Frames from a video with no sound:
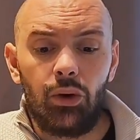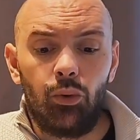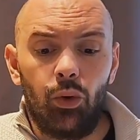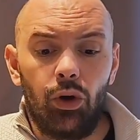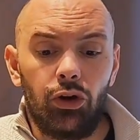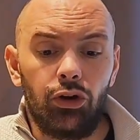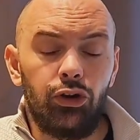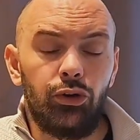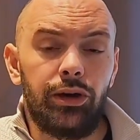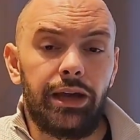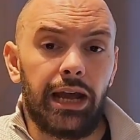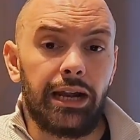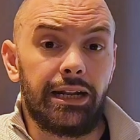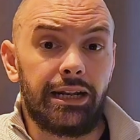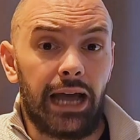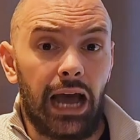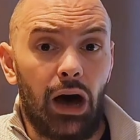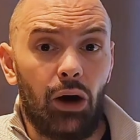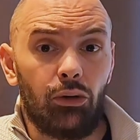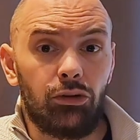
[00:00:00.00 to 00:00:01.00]
Well, you
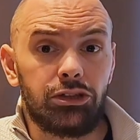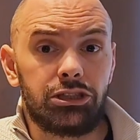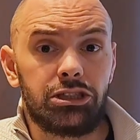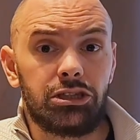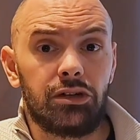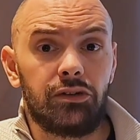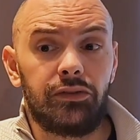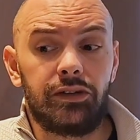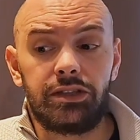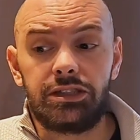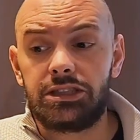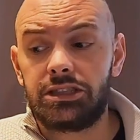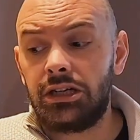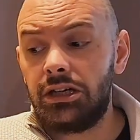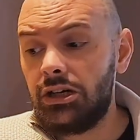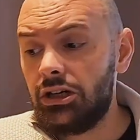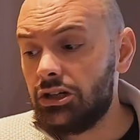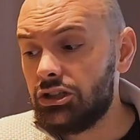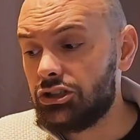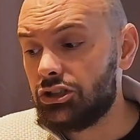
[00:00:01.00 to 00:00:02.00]
get towel service,
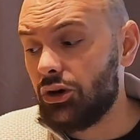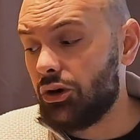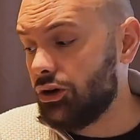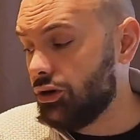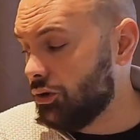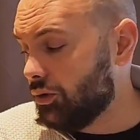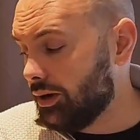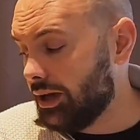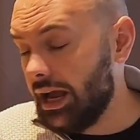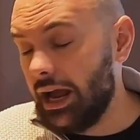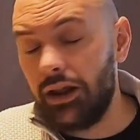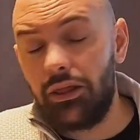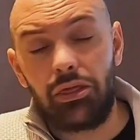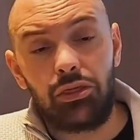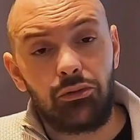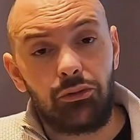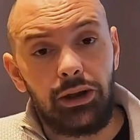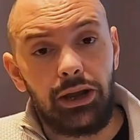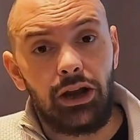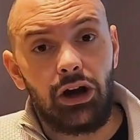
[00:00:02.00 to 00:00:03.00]
so you'll get
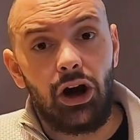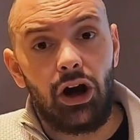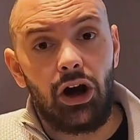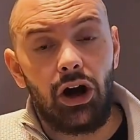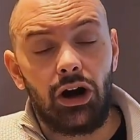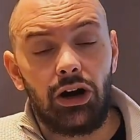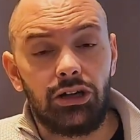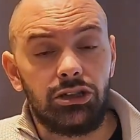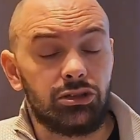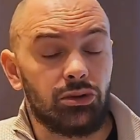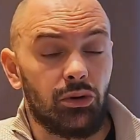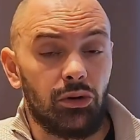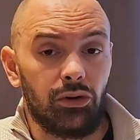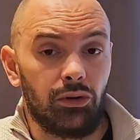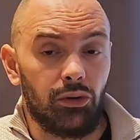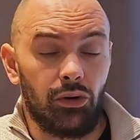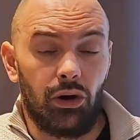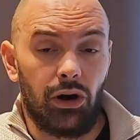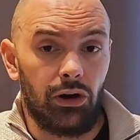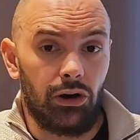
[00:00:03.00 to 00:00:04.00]
3 cards,
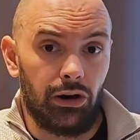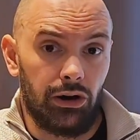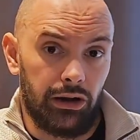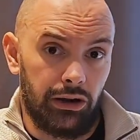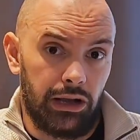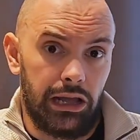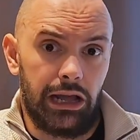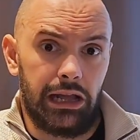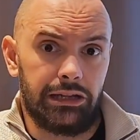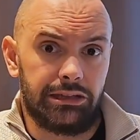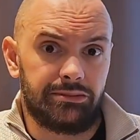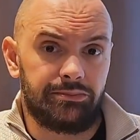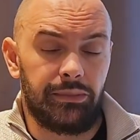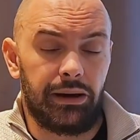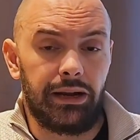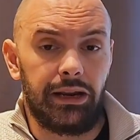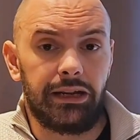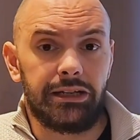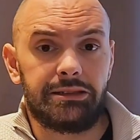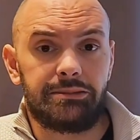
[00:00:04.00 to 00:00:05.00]
or as
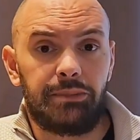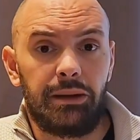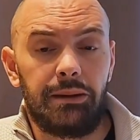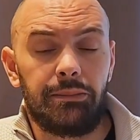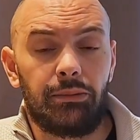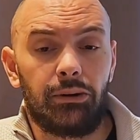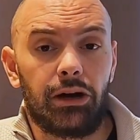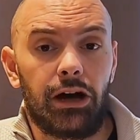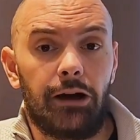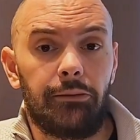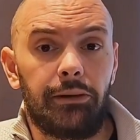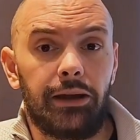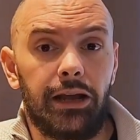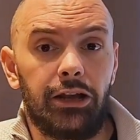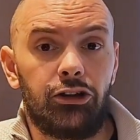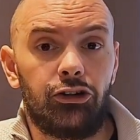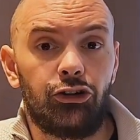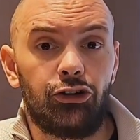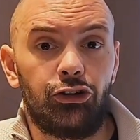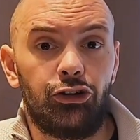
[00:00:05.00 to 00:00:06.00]
many as people coming
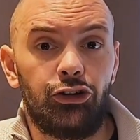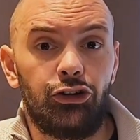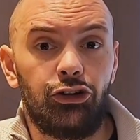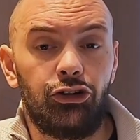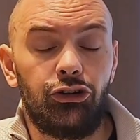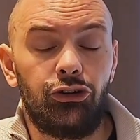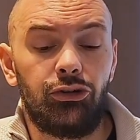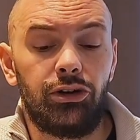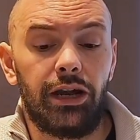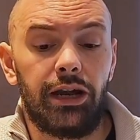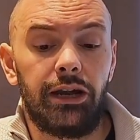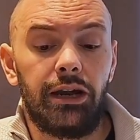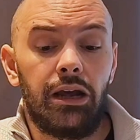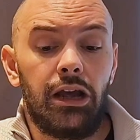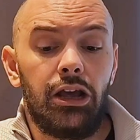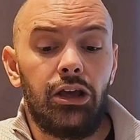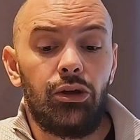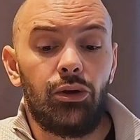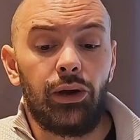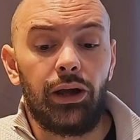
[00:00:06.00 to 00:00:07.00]
into your unit.
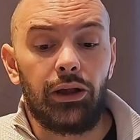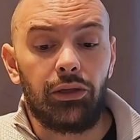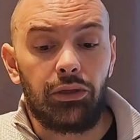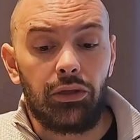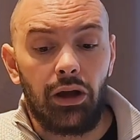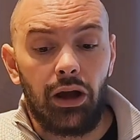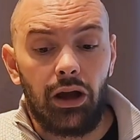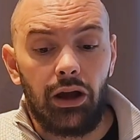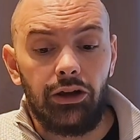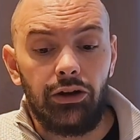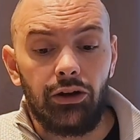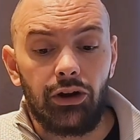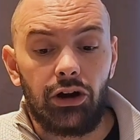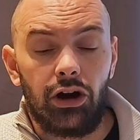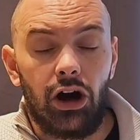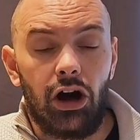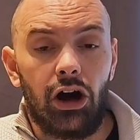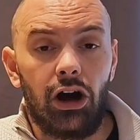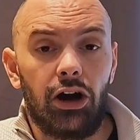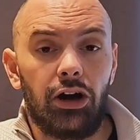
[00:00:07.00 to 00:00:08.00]
You get your
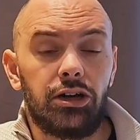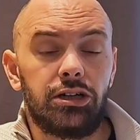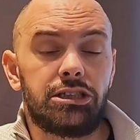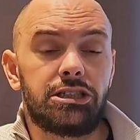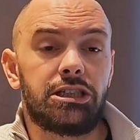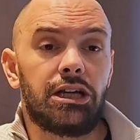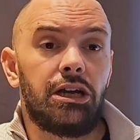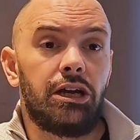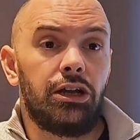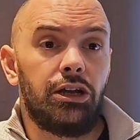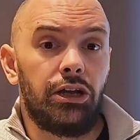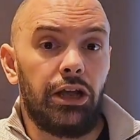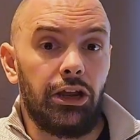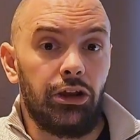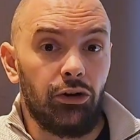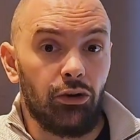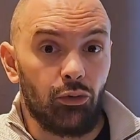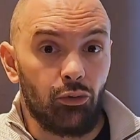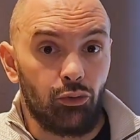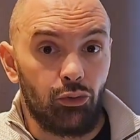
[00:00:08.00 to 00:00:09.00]
cards
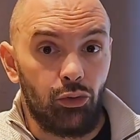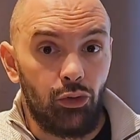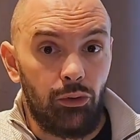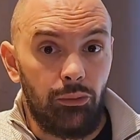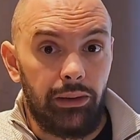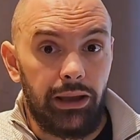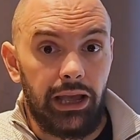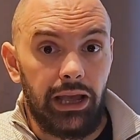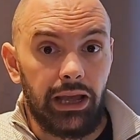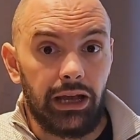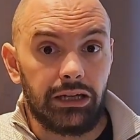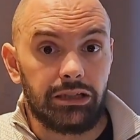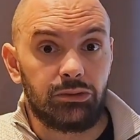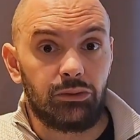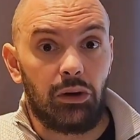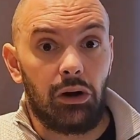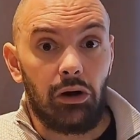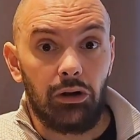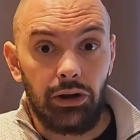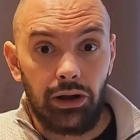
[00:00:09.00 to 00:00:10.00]
in your room key as
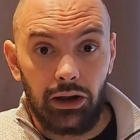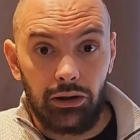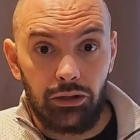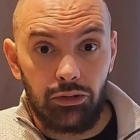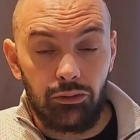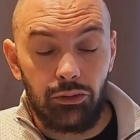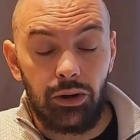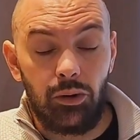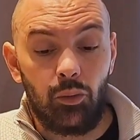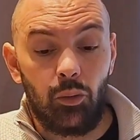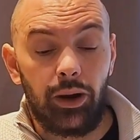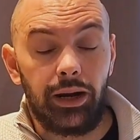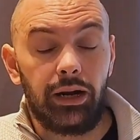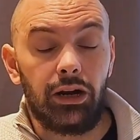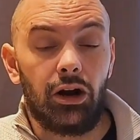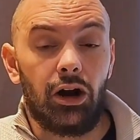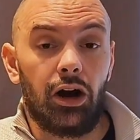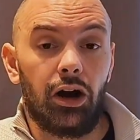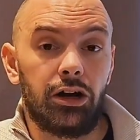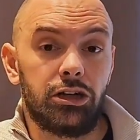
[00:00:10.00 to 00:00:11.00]
well. You get 3
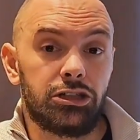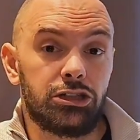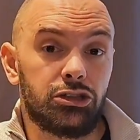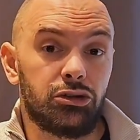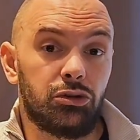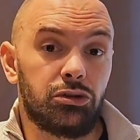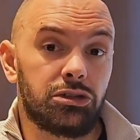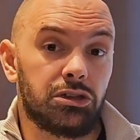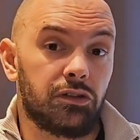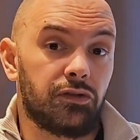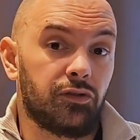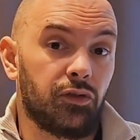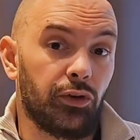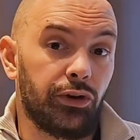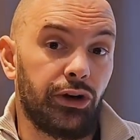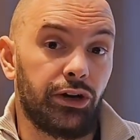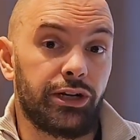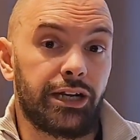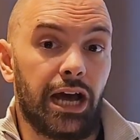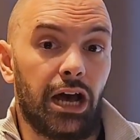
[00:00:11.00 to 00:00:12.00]
white cards. Those are
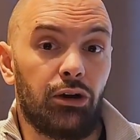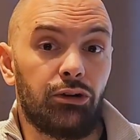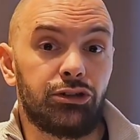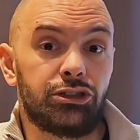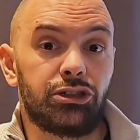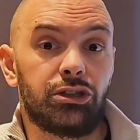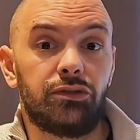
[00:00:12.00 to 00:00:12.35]
for your towel